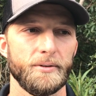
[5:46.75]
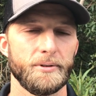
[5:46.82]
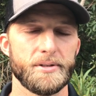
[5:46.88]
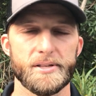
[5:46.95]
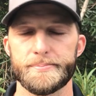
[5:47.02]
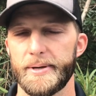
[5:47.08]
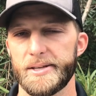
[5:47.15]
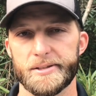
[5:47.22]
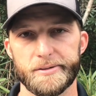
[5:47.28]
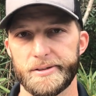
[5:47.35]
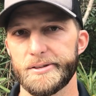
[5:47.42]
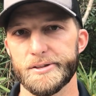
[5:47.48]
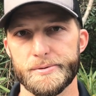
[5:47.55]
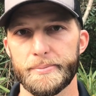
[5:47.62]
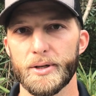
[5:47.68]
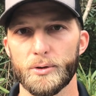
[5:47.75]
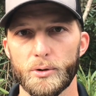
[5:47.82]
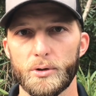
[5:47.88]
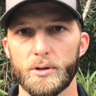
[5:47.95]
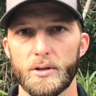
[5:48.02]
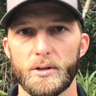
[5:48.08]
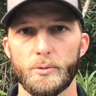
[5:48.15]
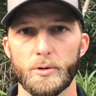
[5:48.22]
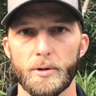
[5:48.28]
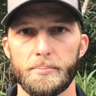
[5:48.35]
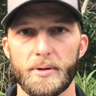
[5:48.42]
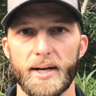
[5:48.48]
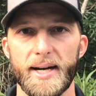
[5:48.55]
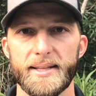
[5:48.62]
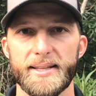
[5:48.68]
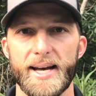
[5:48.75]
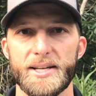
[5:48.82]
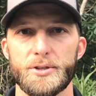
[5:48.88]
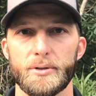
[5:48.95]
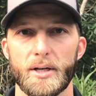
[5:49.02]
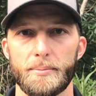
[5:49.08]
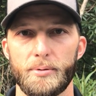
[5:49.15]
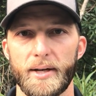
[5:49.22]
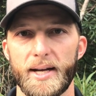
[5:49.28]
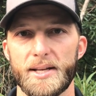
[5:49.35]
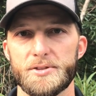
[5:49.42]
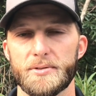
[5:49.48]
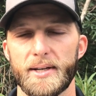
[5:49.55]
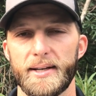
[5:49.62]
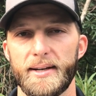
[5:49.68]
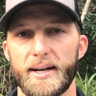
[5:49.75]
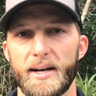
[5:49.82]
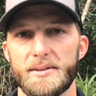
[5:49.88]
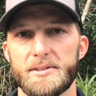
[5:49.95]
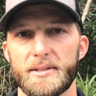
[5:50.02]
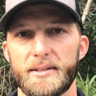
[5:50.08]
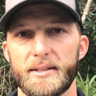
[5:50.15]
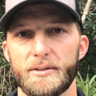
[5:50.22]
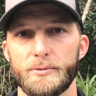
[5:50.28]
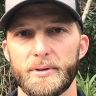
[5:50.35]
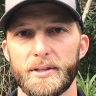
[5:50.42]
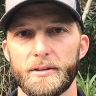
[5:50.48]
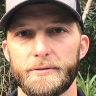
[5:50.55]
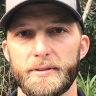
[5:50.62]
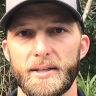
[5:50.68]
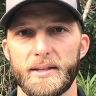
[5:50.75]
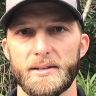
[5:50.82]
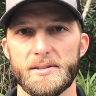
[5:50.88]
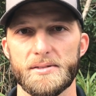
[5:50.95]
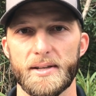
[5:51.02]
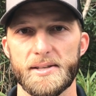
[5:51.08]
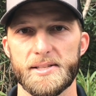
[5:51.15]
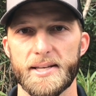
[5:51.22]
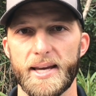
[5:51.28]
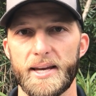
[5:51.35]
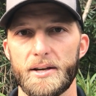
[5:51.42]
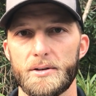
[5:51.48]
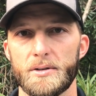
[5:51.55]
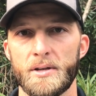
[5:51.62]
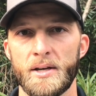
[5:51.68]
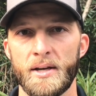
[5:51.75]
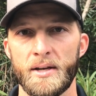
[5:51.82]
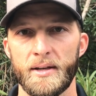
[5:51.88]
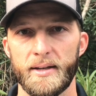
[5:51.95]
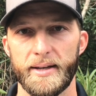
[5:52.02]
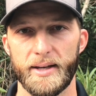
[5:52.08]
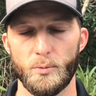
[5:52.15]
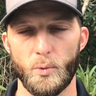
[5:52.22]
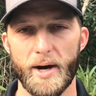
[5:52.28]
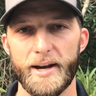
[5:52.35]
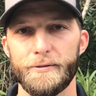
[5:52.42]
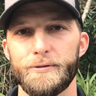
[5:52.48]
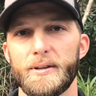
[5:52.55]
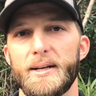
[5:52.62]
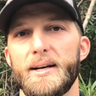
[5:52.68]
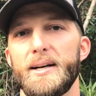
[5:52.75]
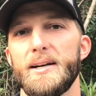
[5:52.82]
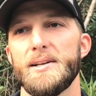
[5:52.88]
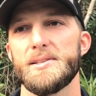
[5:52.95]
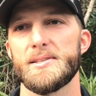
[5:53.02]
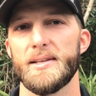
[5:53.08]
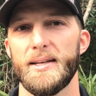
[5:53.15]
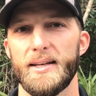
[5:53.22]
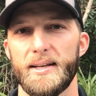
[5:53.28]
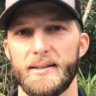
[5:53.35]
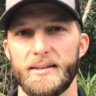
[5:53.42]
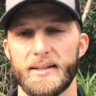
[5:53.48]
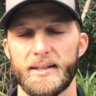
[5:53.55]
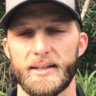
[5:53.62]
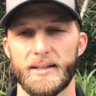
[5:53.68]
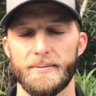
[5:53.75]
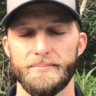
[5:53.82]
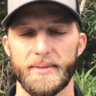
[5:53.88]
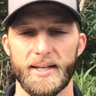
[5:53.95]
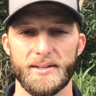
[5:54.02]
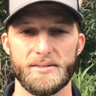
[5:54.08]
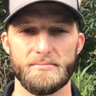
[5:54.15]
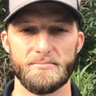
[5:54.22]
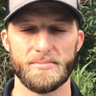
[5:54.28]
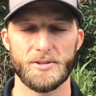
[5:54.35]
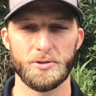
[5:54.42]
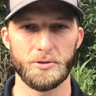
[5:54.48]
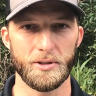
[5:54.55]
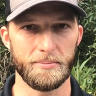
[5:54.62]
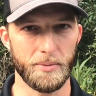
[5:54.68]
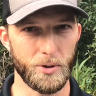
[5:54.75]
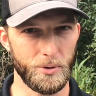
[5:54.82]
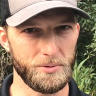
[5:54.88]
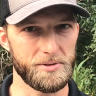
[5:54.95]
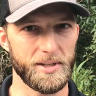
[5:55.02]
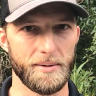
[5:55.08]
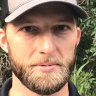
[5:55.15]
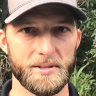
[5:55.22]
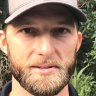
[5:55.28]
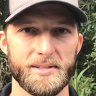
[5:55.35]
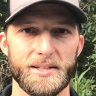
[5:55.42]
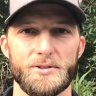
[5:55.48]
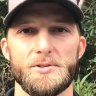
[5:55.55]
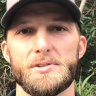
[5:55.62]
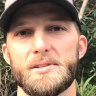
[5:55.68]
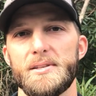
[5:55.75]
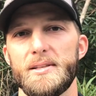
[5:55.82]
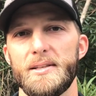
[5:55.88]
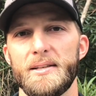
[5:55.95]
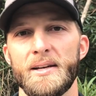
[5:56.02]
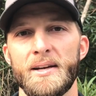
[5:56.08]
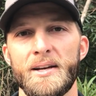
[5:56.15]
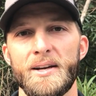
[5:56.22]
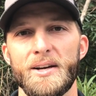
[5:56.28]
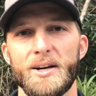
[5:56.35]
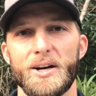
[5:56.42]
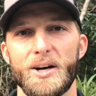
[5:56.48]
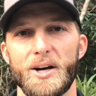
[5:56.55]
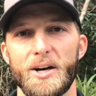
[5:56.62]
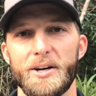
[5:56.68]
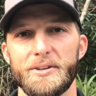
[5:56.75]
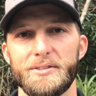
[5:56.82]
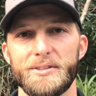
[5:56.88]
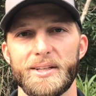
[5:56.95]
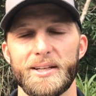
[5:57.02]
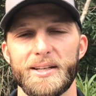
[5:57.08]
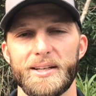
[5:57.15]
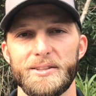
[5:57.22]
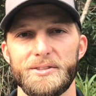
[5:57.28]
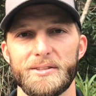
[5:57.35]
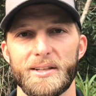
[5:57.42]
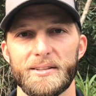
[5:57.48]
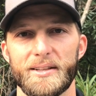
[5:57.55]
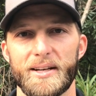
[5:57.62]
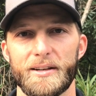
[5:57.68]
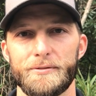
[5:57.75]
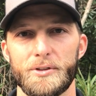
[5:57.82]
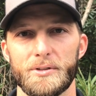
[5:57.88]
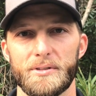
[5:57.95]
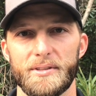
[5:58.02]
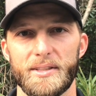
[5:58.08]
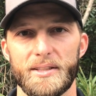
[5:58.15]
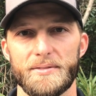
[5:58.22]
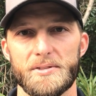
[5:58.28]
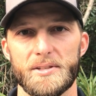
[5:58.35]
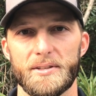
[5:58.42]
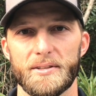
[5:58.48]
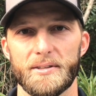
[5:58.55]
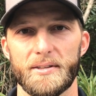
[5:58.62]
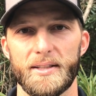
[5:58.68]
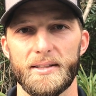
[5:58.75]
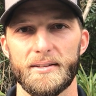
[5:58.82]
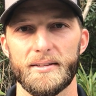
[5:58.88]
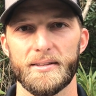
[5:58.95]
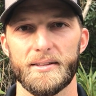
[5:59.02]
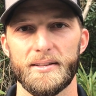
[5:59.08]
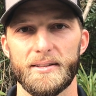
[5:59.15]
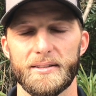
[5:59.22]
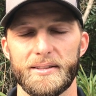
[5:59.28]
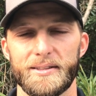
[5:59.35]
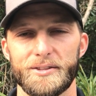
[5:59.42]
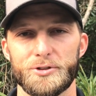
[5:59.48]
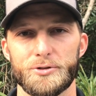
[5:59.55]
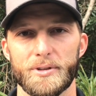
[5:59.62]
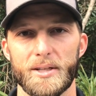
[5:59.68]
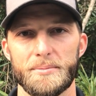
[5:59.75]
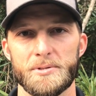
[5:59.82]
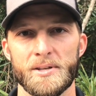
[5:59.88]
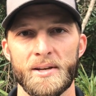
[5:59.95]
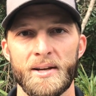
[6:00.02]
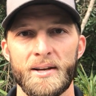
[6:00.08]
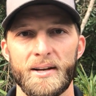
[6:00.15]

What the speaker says: which is basically just mineral oil. We're applying that to our plants right now to get rid of things like scale and white flies and that sooty mold substance that you see on a lot of your leaves here in the shrubs.